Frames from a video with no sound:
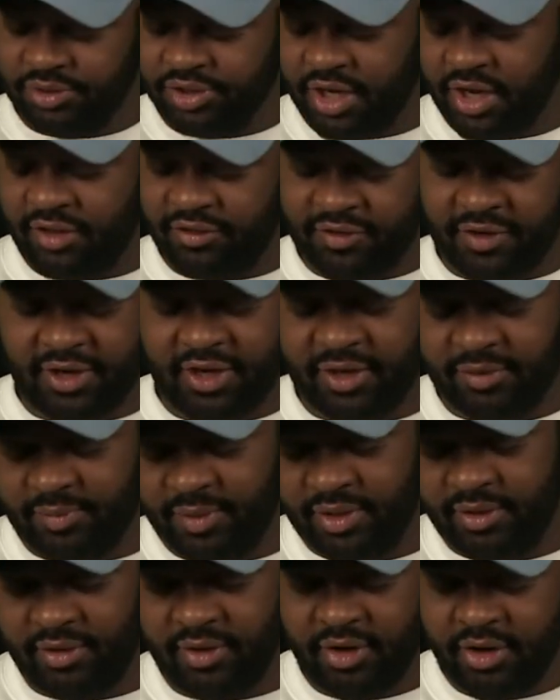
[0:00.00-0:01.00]
Jonathan
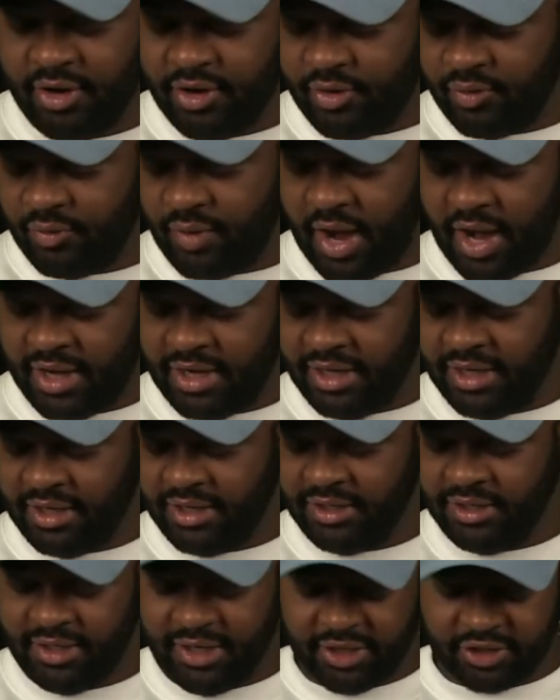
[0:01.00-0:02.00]
Hickman
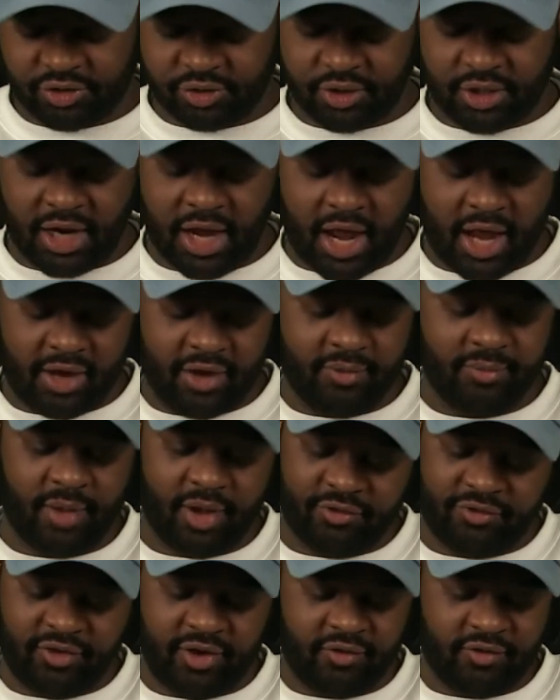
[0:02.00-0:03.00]
writing, Nick Dragata, my
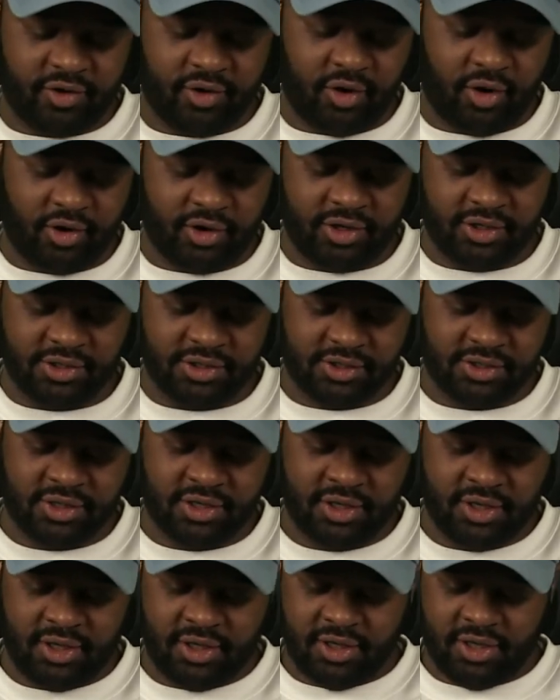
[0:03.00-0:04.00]
favorite artist,
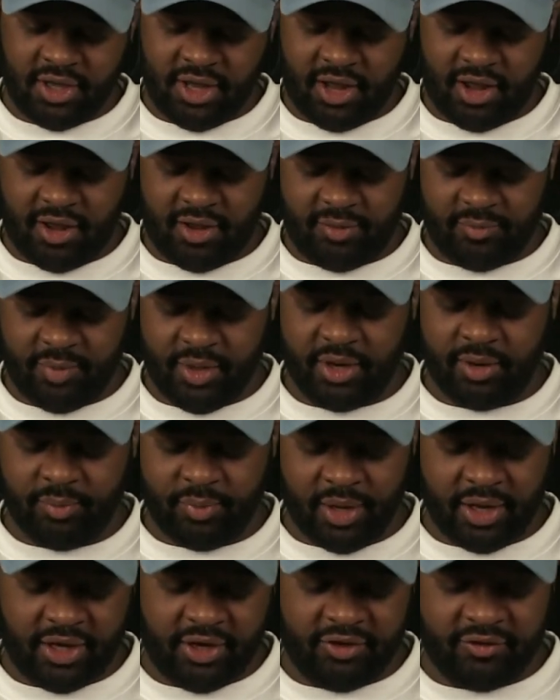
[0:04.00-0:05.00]
and a
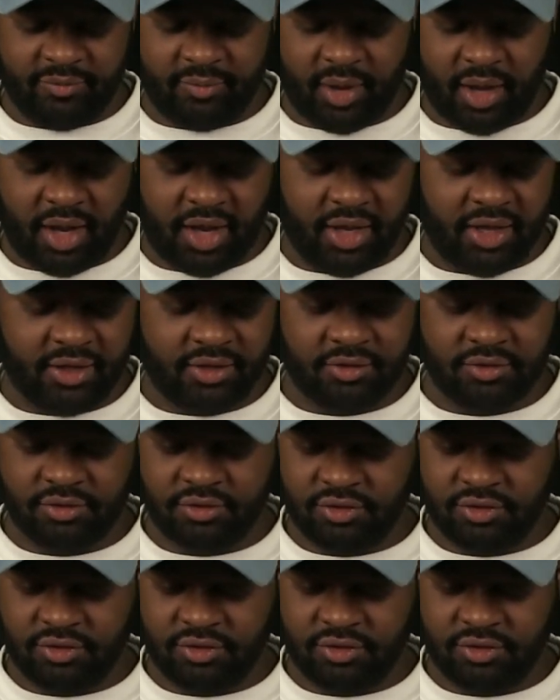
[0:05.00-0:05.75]
buddy of mine